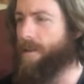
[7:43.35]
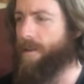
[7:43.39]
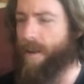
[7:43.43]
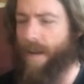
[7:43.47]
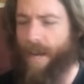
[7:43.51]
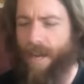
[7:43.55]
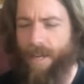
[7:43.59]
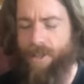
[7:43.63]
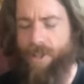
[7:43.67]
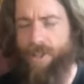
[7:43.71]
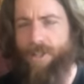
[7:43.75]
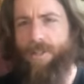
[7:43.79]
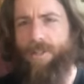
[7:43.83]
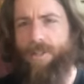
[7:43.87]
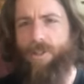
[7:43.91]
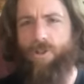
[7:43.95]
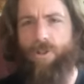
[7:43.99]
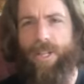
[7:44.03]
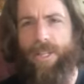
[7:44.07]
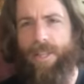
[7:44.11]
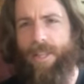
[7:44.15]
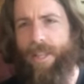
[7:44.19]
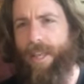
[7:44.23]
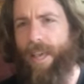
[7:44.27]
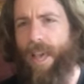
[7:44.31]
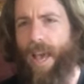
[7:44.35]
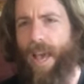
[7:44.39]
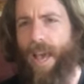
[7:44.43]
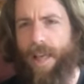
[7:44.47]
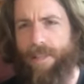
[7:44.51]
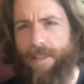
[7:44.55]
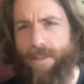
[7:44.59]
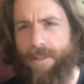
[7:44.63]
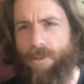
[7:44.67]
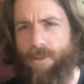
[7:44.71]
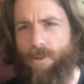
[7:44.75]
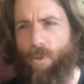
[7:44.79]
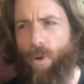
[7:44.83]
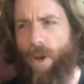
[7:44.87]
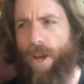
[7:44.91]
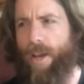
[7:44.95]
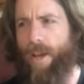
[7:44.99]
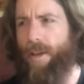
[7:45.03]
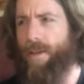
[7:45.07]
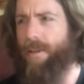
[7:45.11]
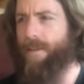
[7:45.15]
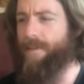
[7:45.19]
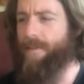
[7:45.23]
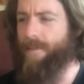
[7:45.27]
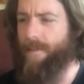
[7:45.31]
I just treat the cat this
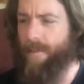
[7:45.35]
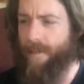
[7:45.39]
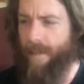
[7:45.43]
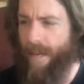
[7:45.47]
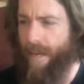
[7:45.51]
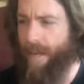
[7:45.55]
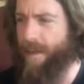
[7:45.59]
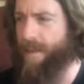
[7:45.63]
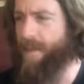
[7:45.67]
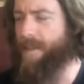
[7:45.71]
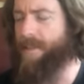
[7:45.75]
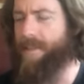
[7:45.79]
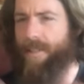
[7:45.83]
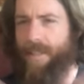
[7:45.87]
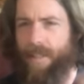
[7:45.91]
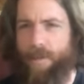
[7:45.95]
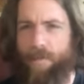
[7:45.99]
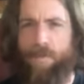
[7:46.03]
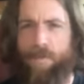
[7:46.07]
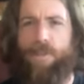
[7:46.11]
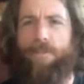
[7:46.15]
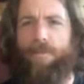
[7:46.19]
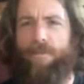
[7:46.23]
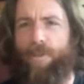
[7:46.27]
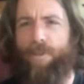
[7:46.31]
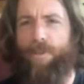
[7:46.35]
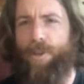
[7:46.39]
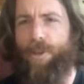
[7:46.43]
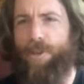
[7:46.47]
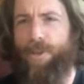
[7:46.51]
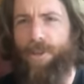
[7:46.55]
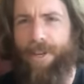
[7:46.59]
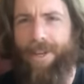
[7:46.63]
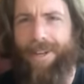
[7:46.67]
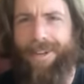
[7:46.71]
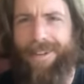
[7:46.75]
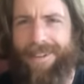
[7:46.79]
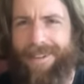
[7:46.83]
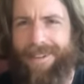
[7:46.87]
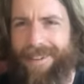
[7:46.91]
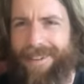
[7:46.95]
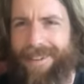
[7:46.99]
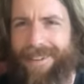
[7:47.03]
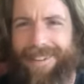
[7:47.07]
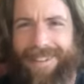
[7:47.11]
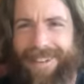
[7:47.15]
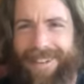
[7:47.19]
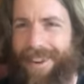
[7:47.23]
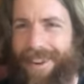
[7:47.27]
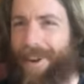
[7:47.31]
way, and it seems to feel good.
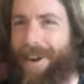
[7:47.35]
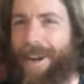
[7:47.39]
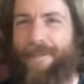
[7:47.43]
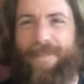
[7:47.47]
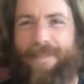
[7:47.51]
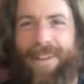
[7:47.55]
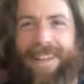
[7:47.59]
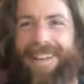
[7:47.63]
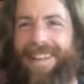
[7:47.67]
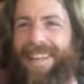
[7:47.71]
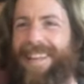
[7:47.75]
You know what I mean?